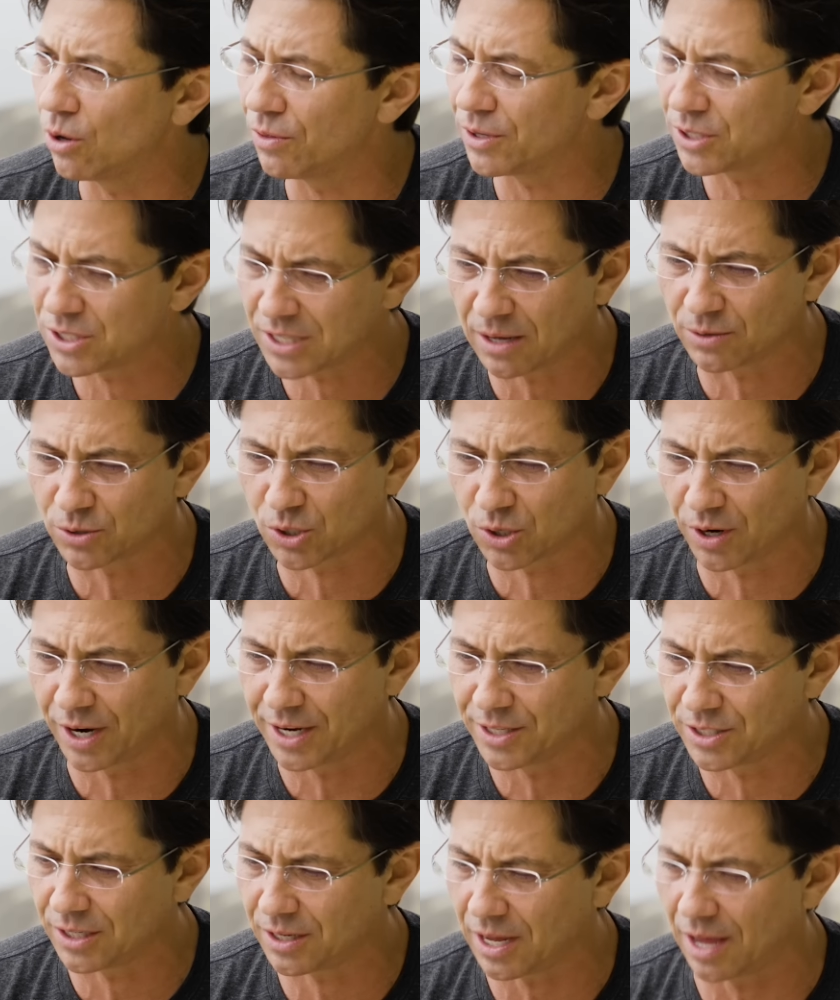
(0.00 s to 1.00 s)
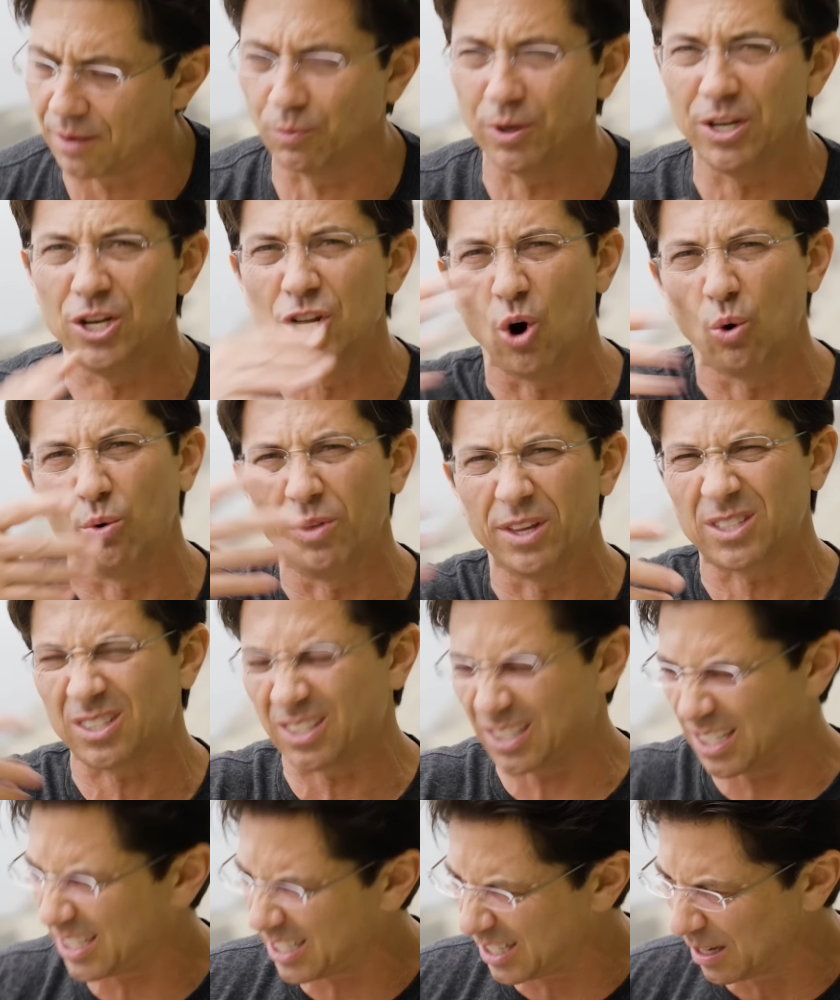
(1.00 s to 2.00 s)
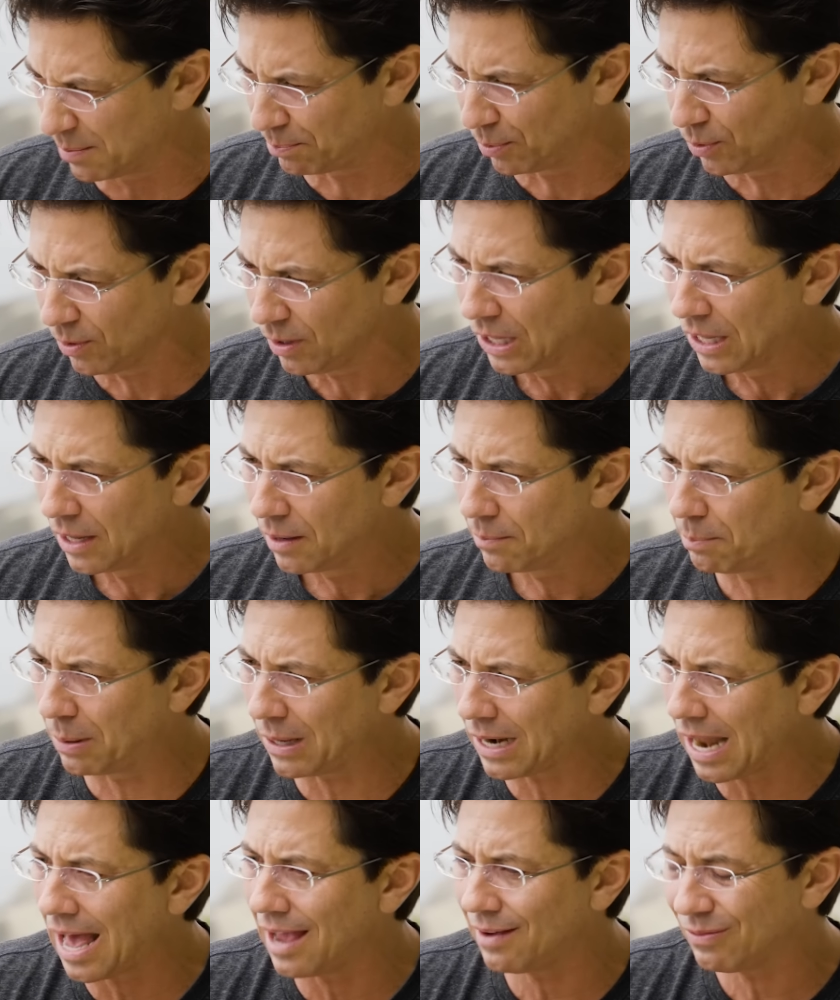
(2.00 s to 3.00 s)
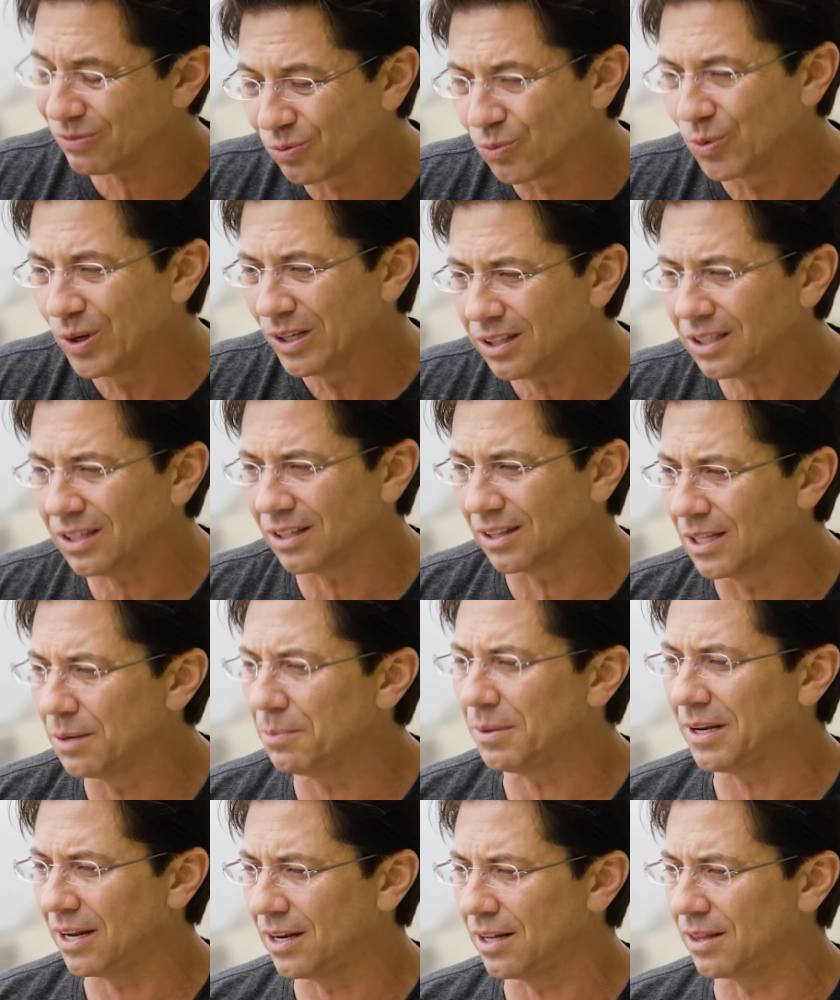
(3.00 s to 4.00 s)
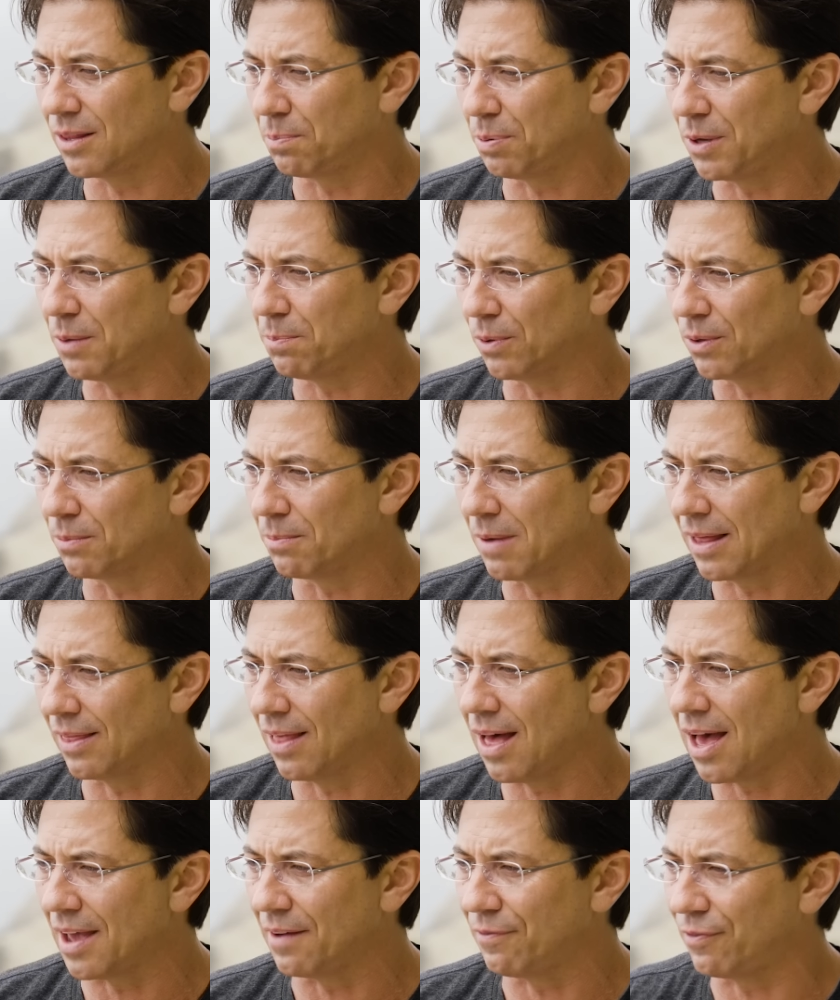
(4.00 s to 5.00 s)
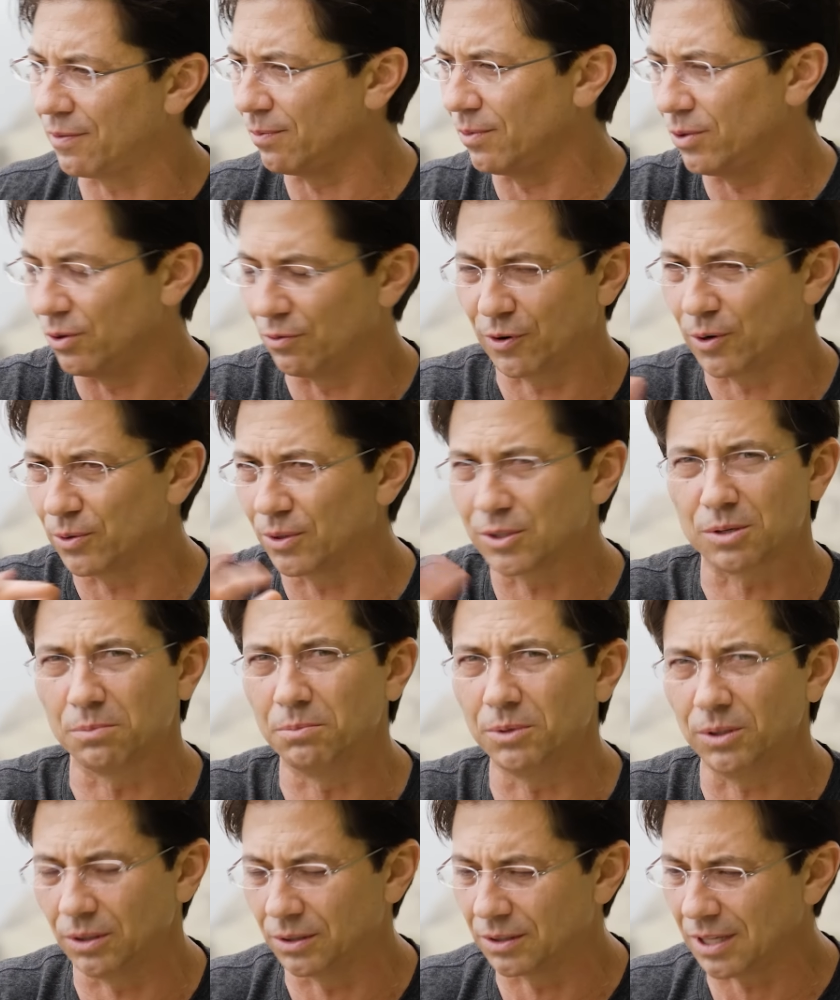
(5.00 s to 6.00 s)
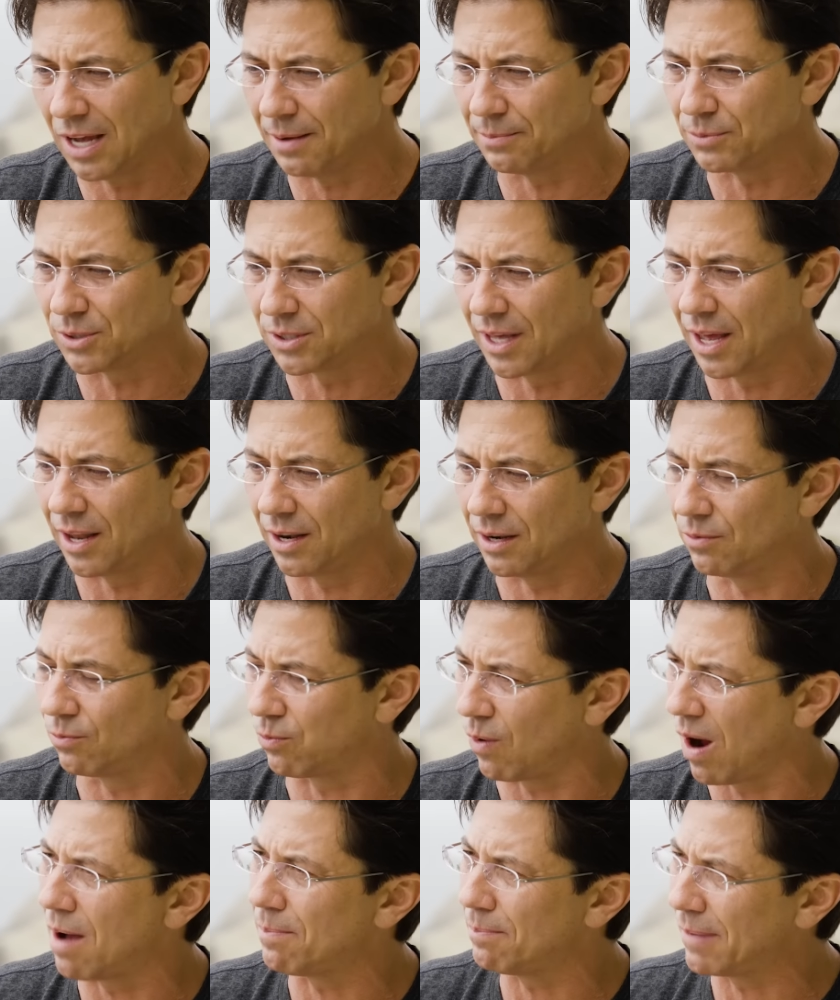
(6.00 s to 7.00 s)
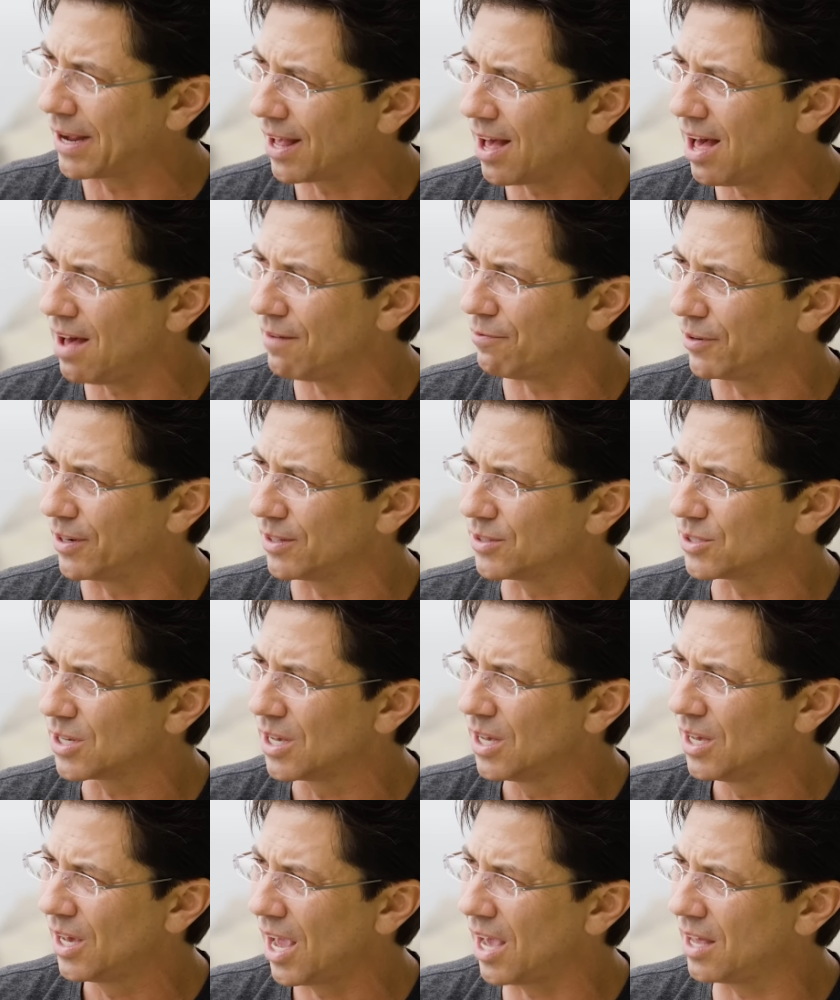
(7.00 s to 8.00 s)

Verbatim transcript: know this sounds crazy, and we know this is simple, but I've really eliminated the people in my life, and you've heard this a million times, that rob my confidence.